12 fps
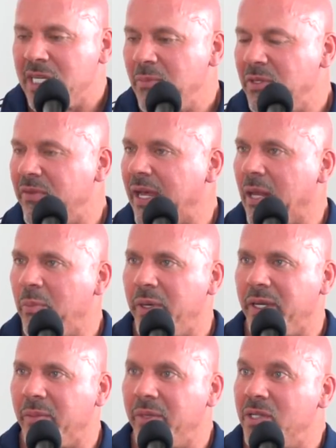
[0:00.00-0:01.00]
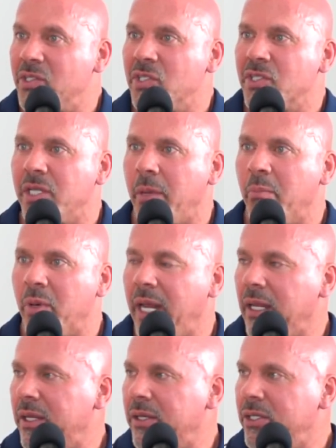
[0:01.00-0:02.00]
keep developing. I mean, it's just an
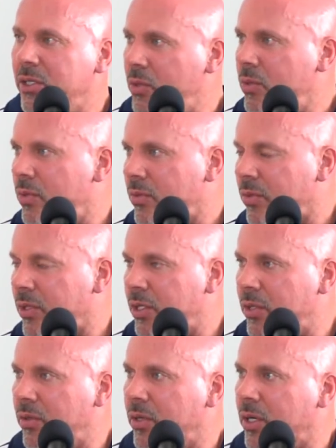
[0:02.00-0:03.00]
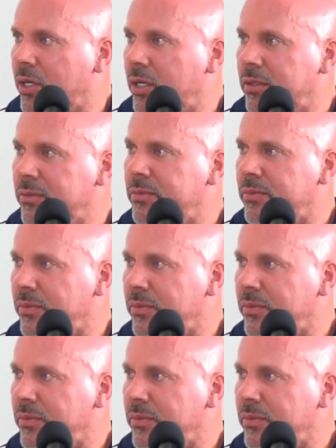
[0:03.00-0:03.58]
umbrella. You know, are